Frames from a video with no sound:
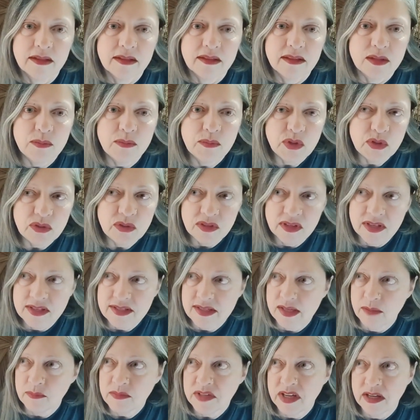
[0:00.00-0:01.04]
the moon
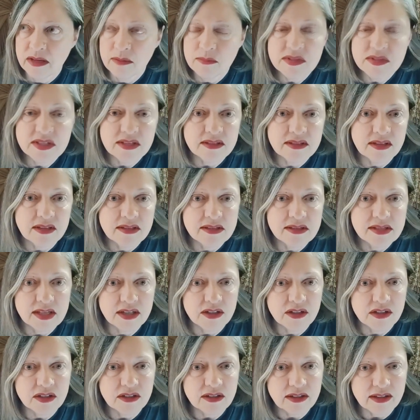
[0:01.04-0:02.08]
sometimes is
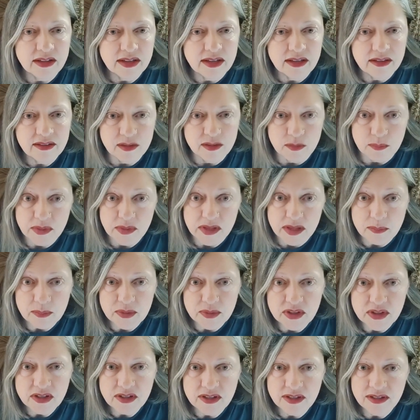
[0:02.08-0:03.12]
considered like the
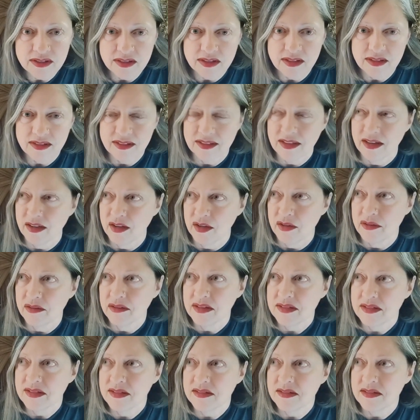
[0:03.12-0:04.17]
people,
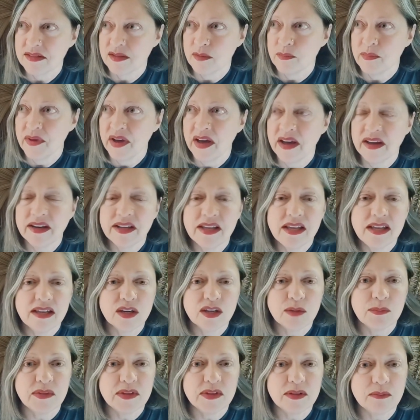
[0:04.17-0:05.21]
because it's the body. It
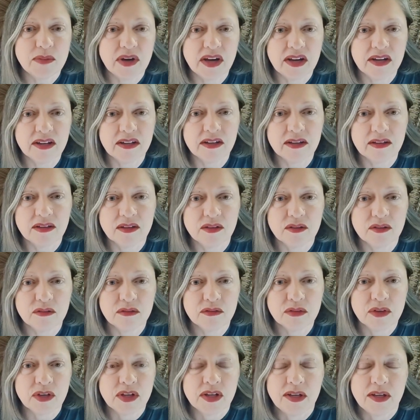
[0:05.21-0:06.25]
can be the body of
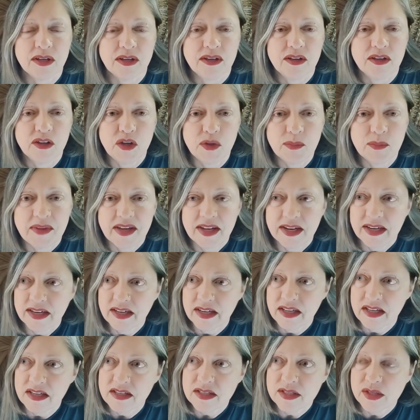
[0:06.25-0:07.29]

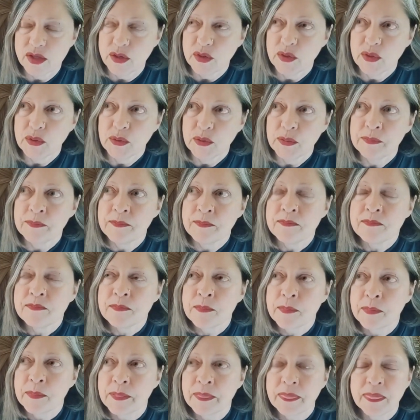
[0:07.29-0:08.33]
humanity. So
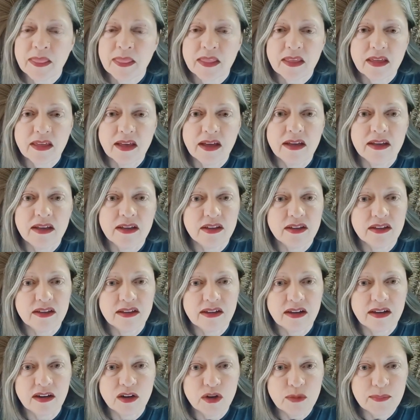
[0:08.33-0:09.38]

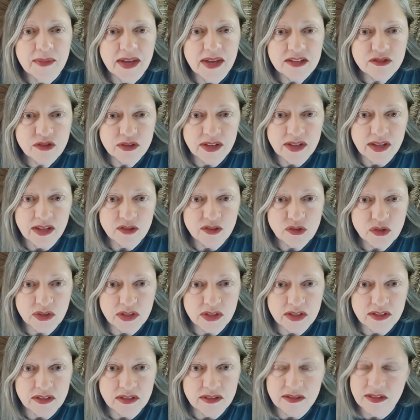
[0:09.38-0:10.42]
our
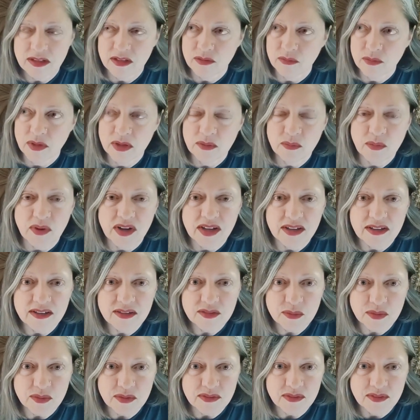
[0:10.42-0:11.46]
imagination can run
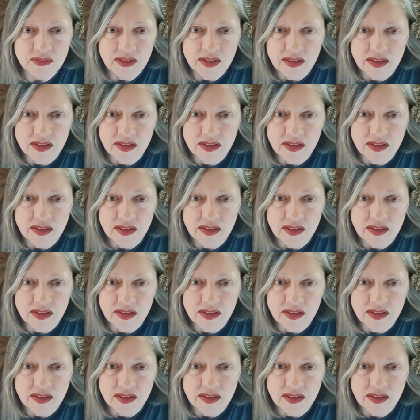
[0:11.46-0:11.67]
wild with